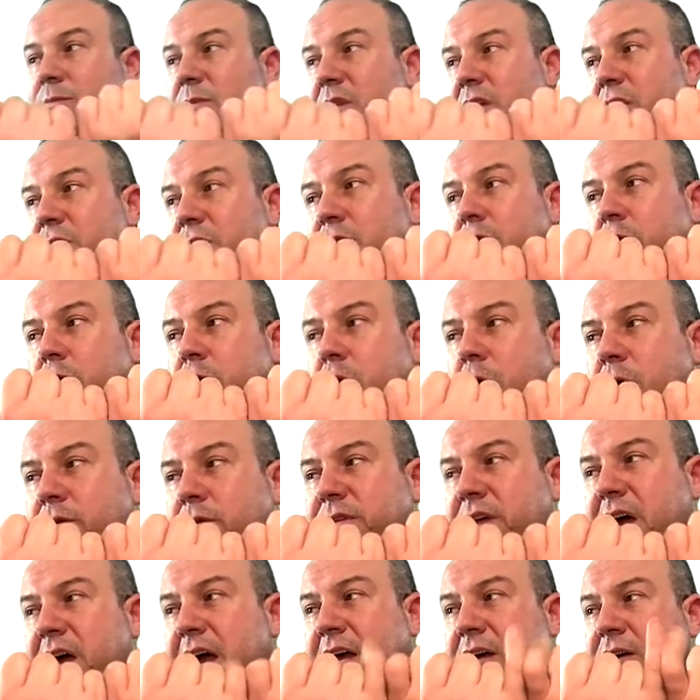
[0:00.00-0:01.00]
2
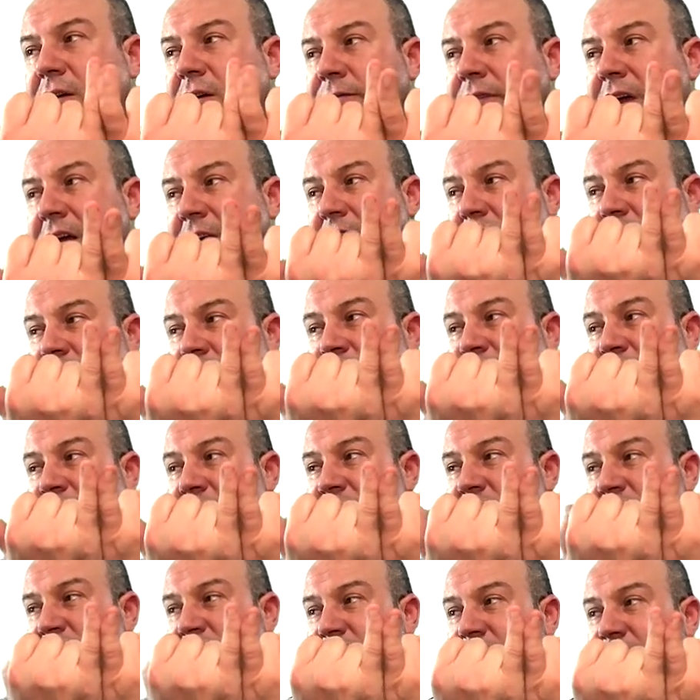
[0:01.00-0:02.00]
orthogonal vectors. If
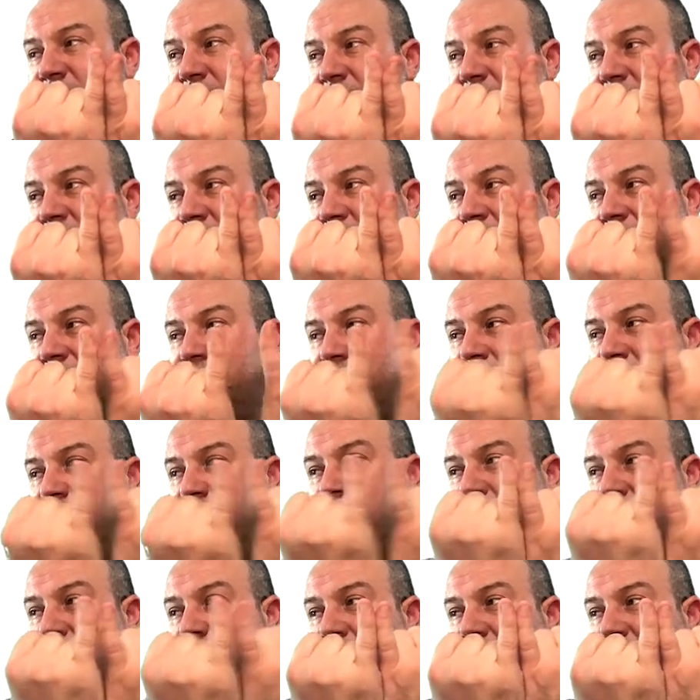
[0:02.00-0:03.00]
this is
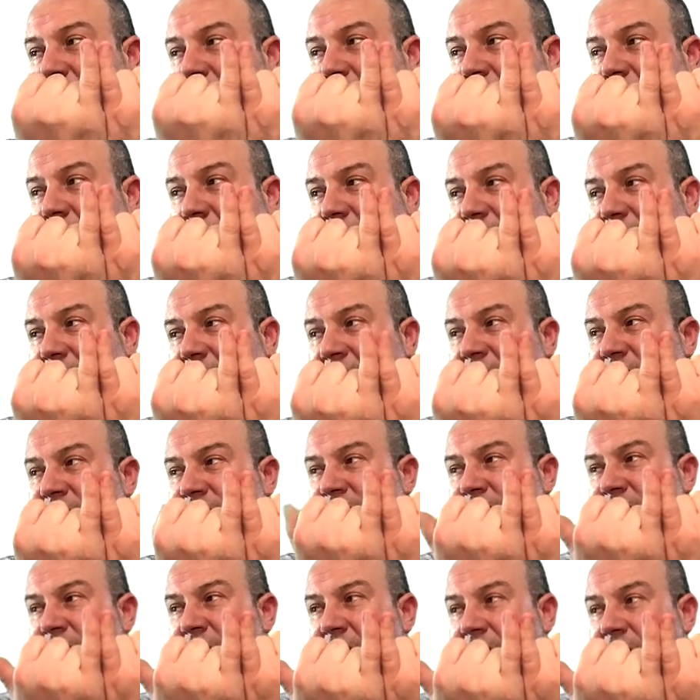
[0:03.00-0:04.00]
our
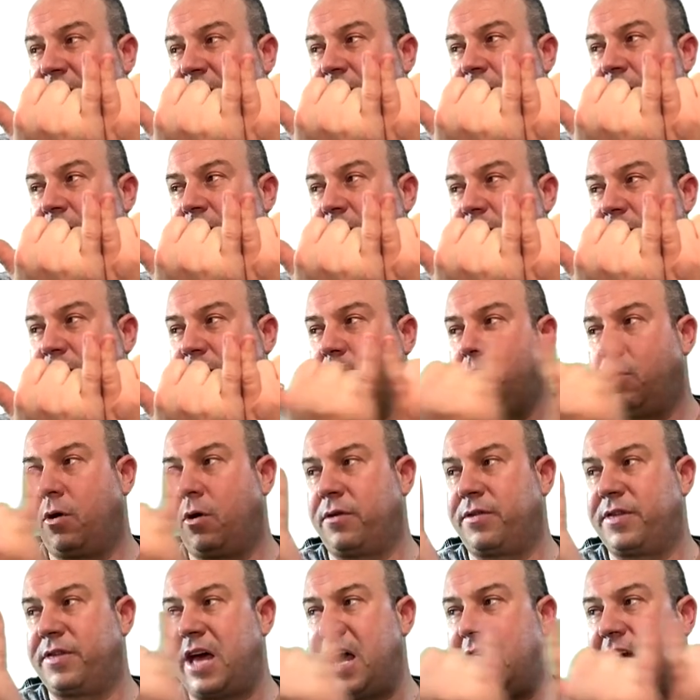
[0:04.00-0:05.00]
tangent vector, there are 2
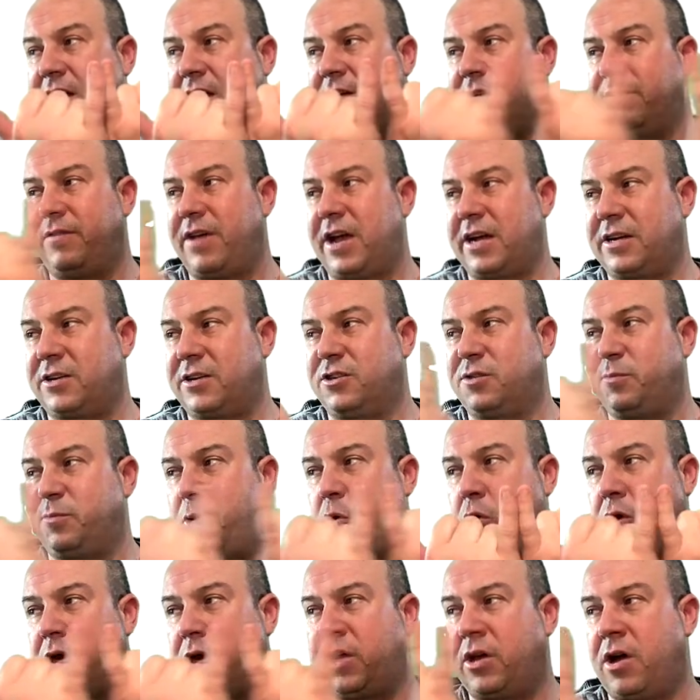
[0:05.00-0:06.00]
orthogonal vectors
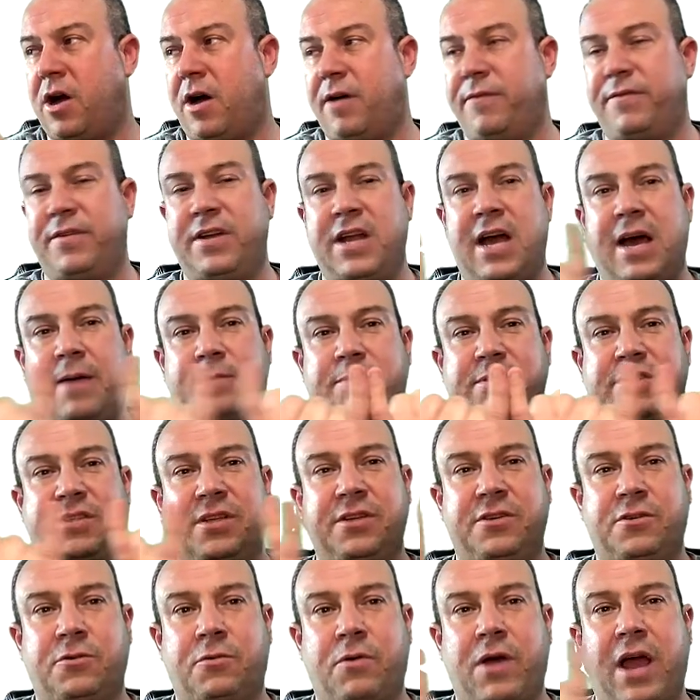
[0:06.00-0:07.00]
pointing off in
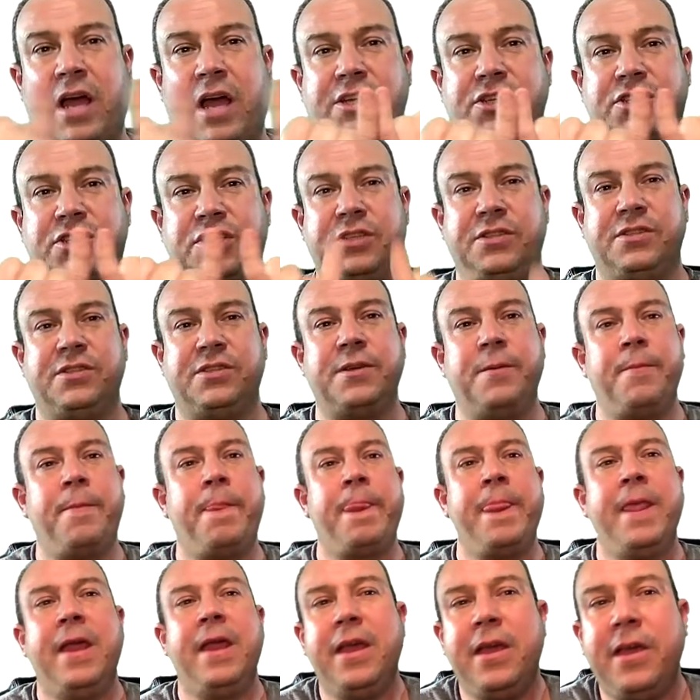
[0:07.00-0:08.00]
opposite directions.
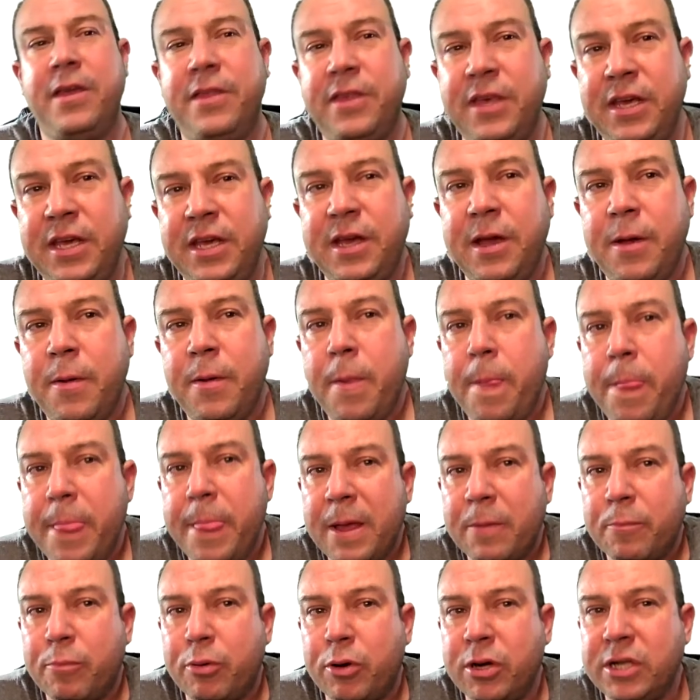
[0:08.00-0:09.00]
The
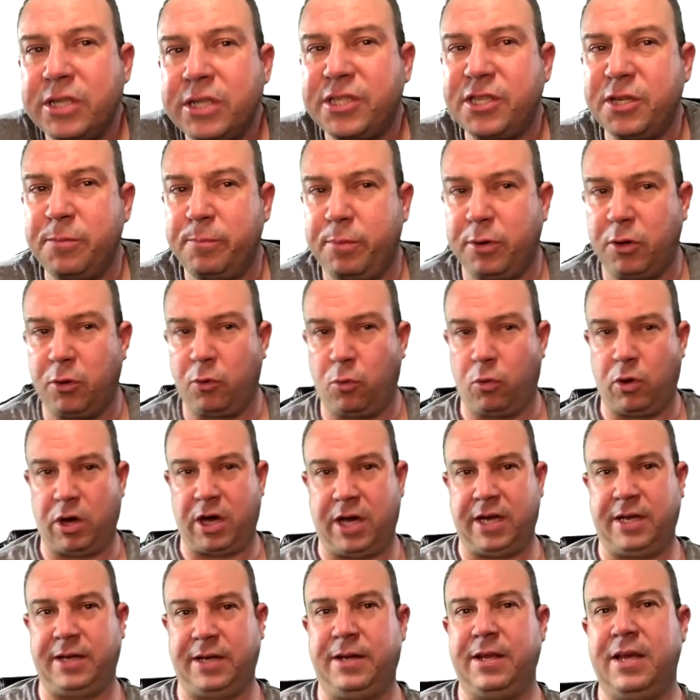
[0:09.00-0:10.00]
principal
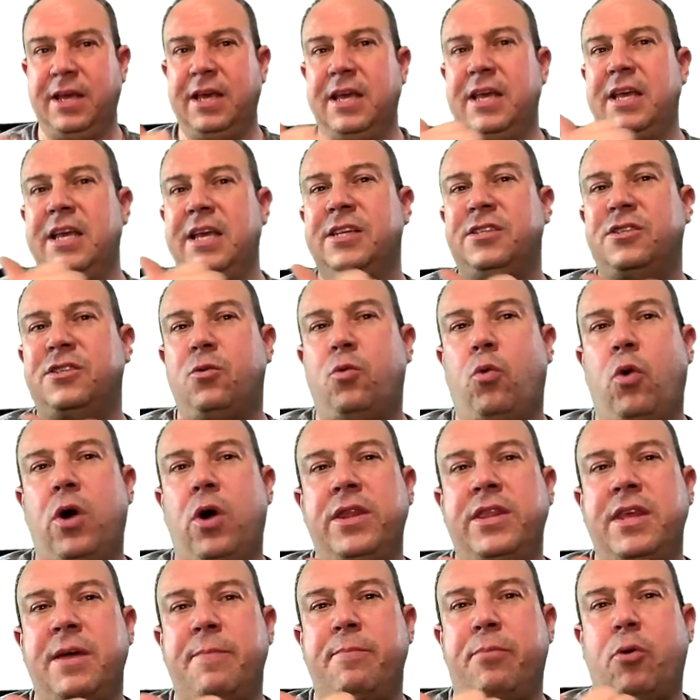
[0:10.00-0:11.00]
one is the
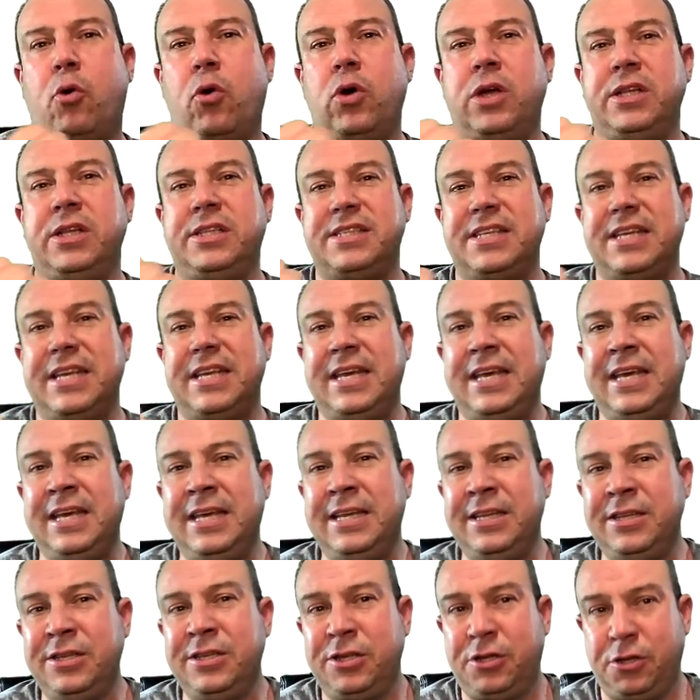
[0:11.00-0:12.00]
one that points
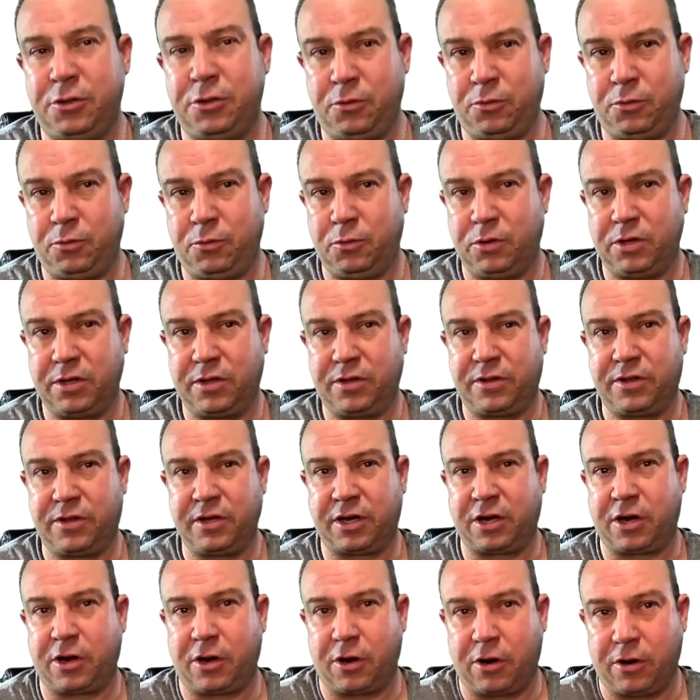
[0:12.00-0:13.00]
into the
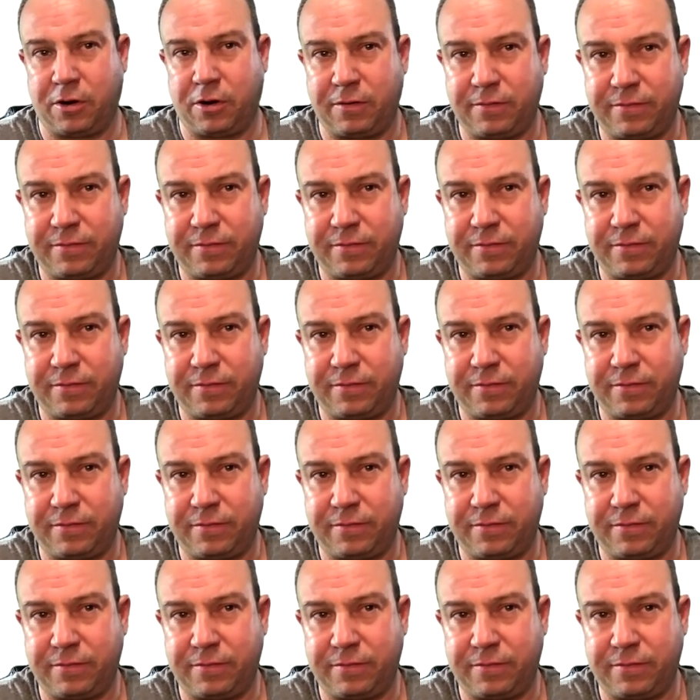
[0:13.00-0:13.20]
curve,